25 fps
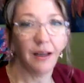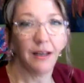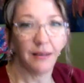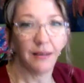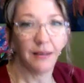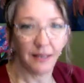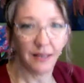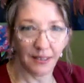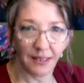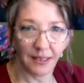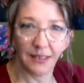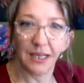
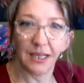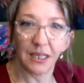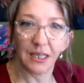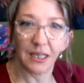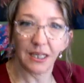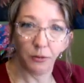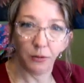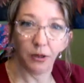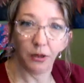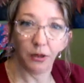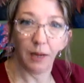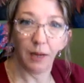This is a
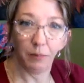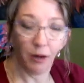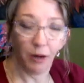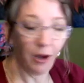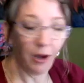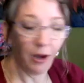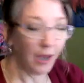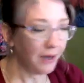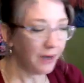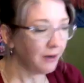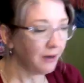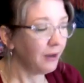textbook I
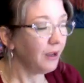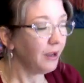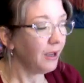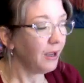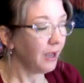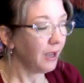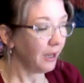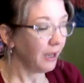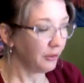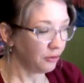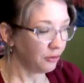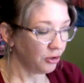bought
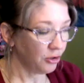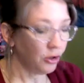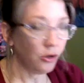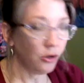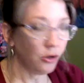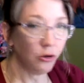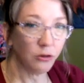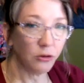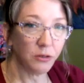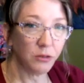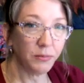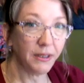and
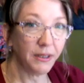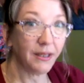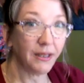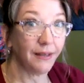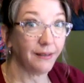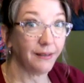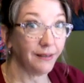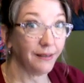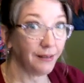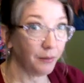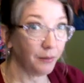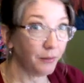chose because
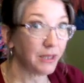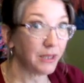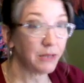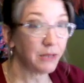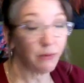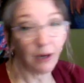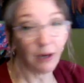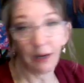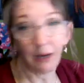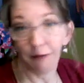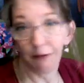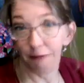it's the best
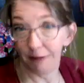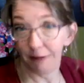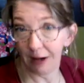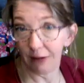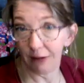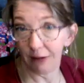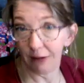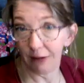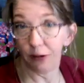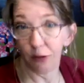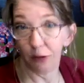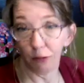one I've
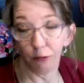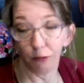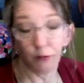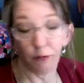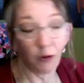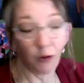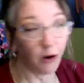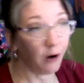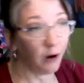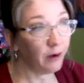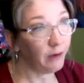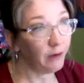found so
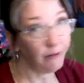far.